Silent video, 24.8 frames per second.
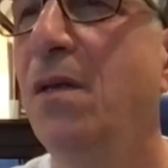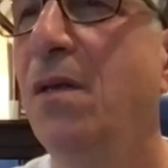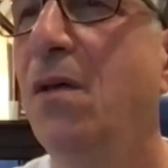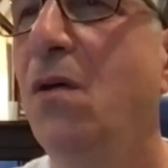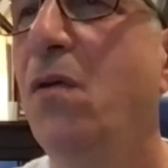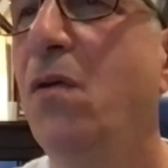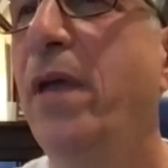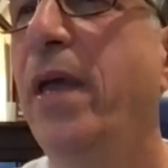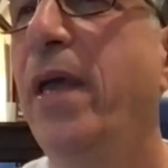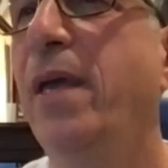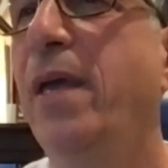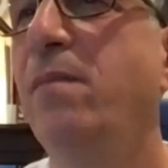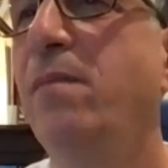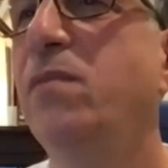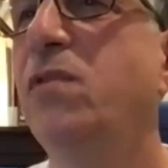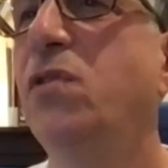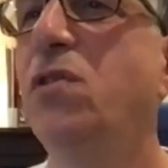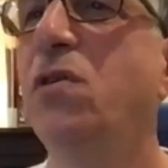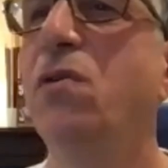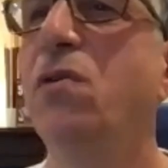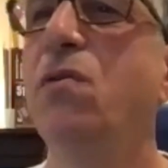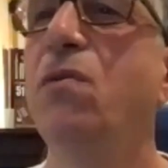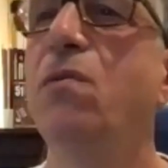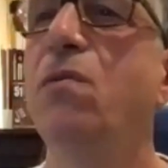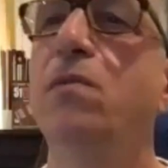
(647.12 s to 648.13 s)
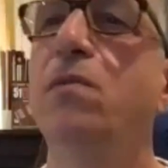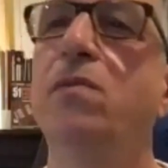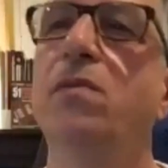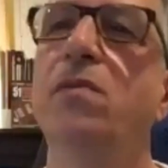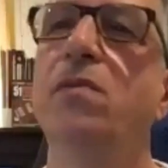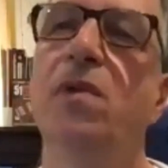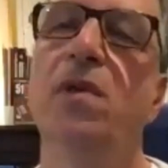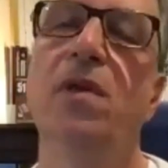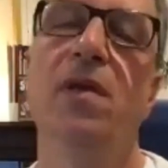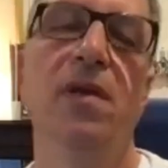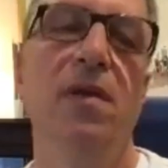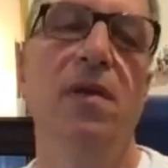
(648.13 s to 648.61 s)
Okay, so
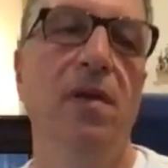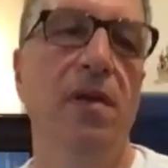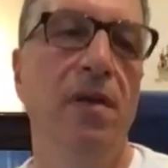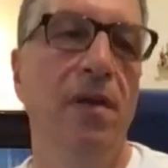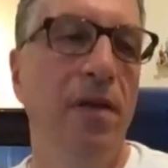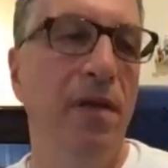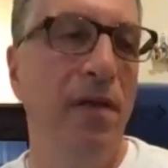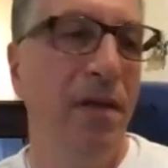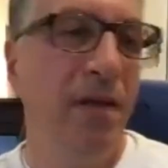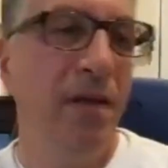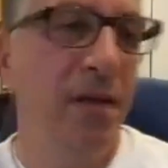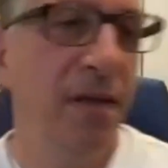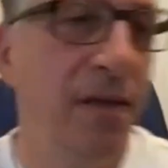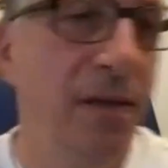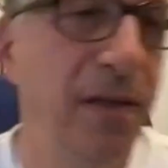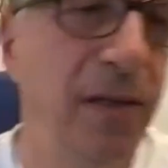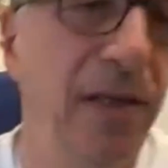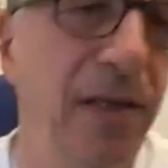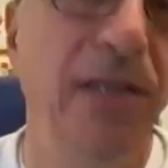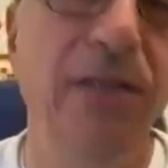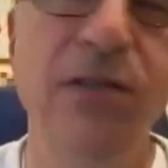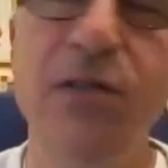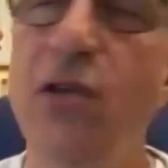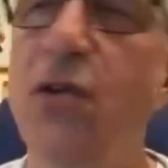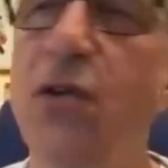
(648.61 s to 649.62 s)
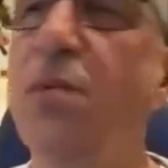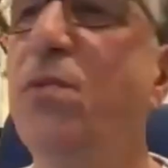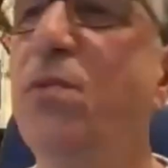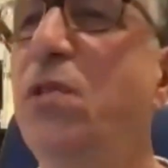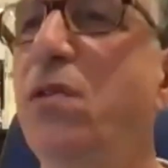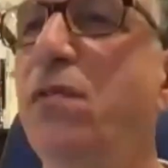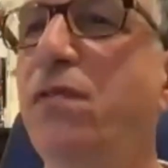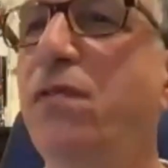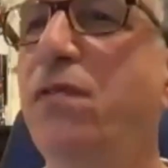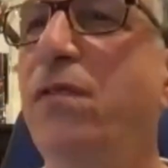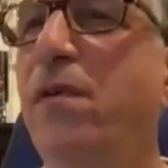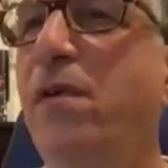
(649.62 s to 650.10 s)
in terms
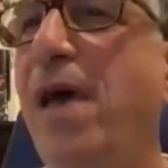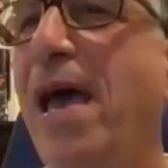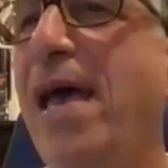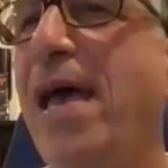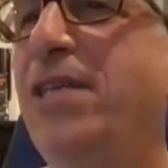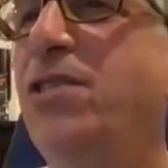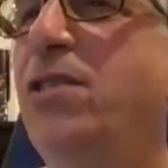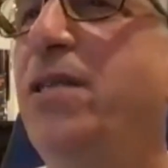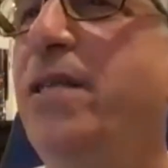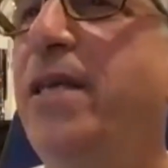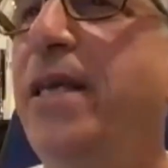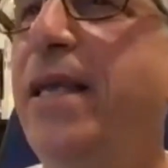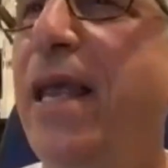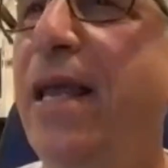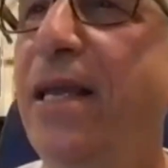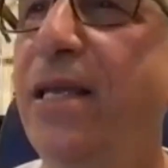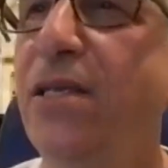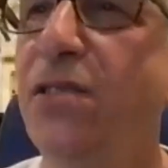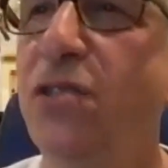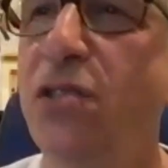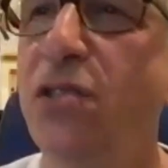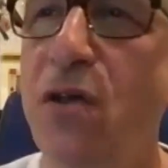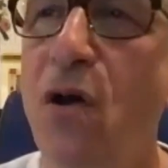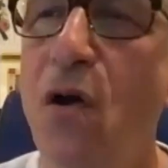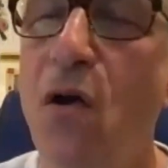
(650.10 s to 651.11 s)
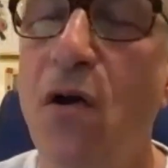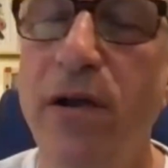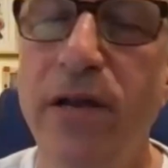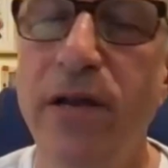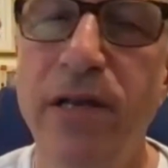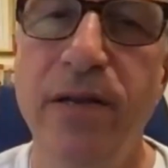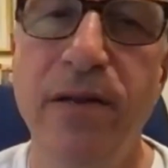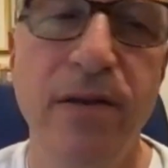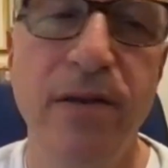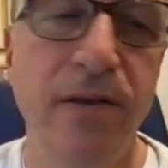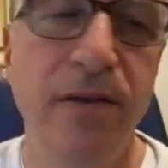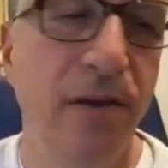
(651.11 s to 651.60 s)
of actually getting
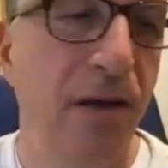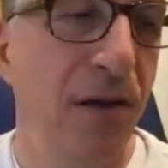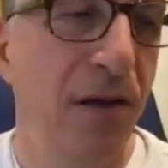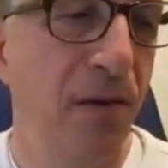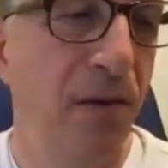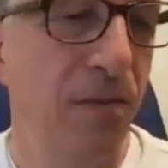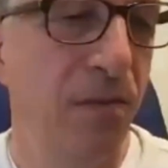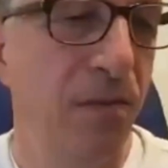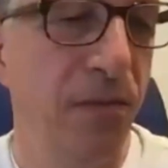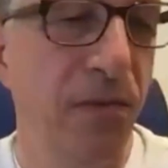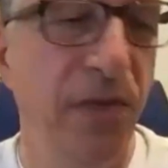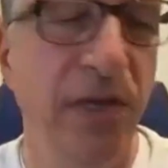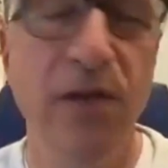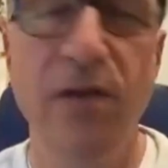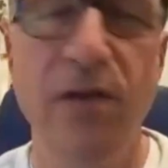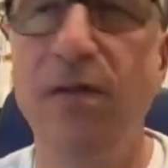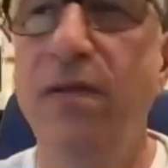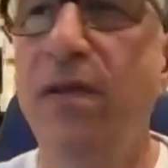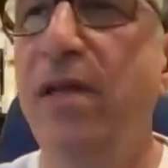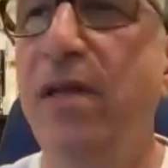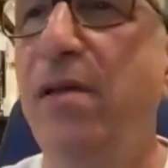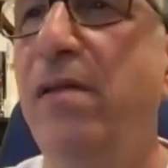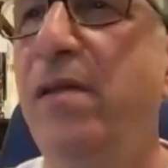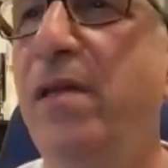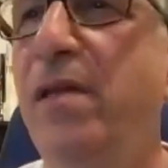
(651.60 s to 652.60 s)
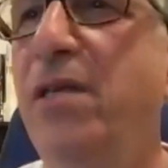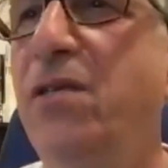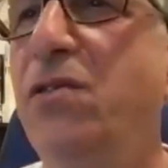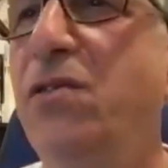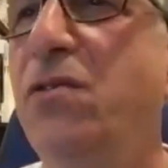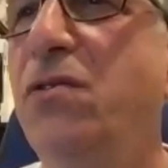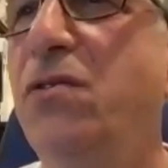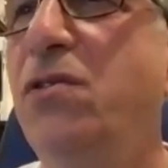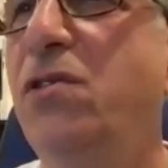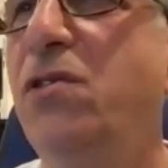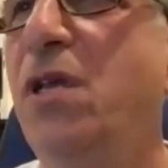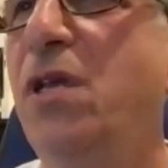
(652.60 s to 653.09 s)
started, these are
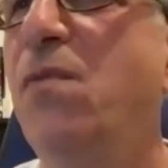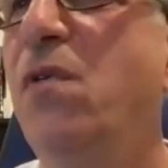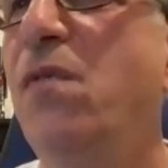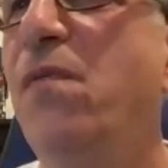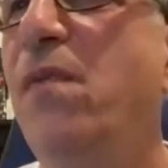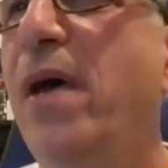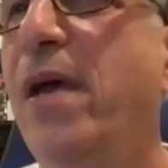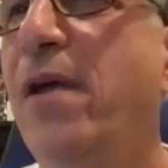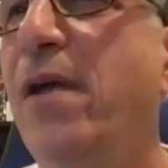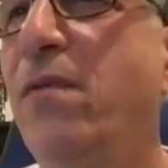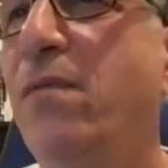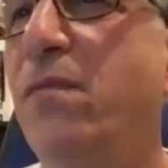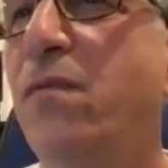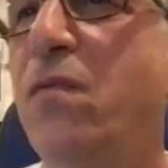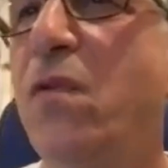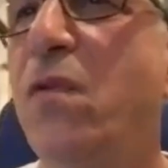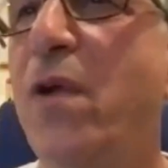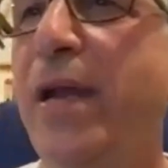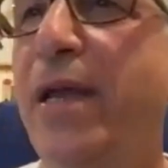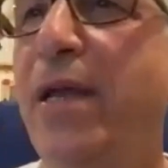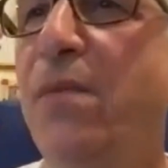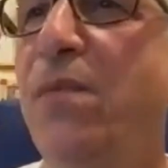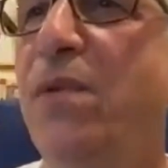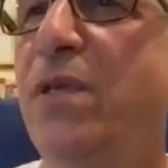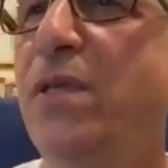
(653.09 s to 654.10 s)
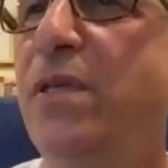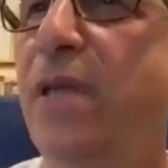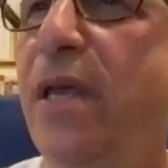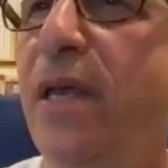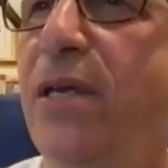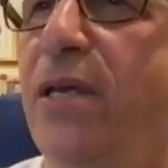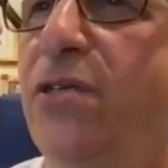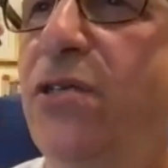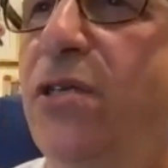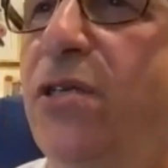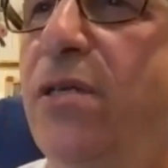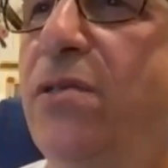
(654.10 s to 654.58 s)
some of my
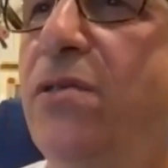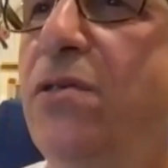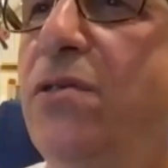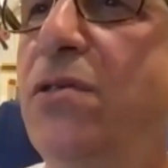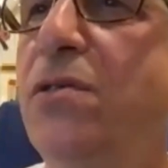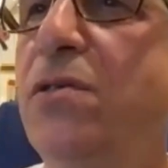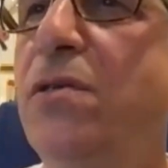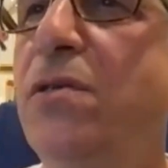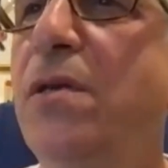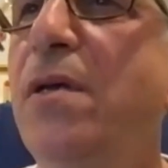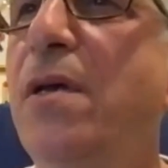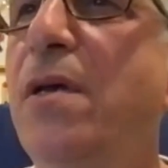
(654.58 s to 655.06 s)
recommendations.